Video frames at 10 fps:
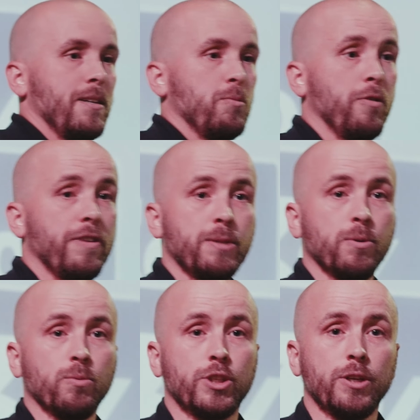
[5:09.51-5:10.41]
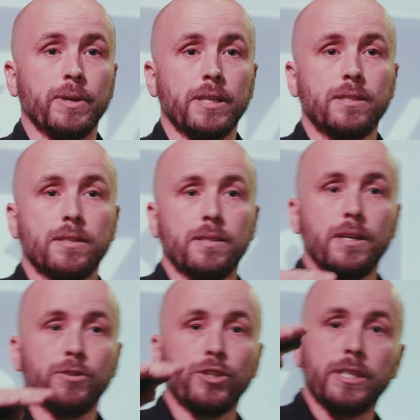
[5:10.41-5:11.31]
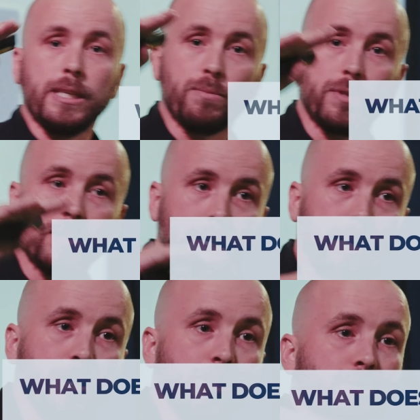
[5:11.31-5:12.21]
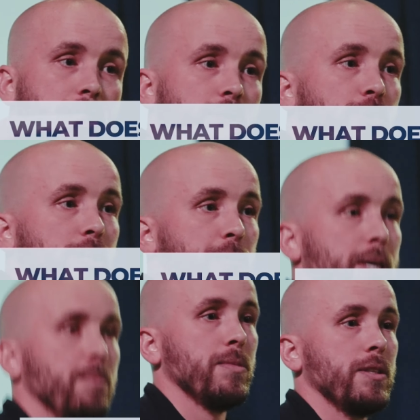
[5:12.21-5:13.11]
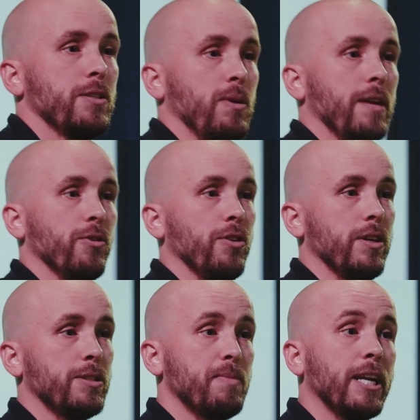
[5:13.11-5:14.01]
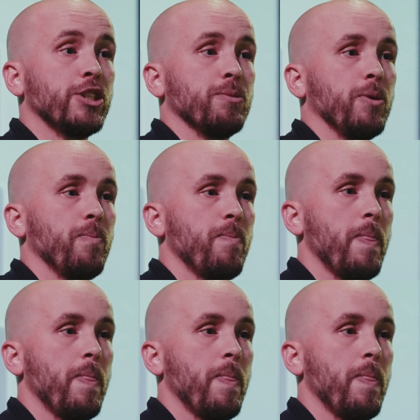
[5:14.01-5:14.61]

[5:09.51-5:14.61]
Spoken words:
What Facebook will do is they'll just keep decreasing your CPMs to a level that's manageable.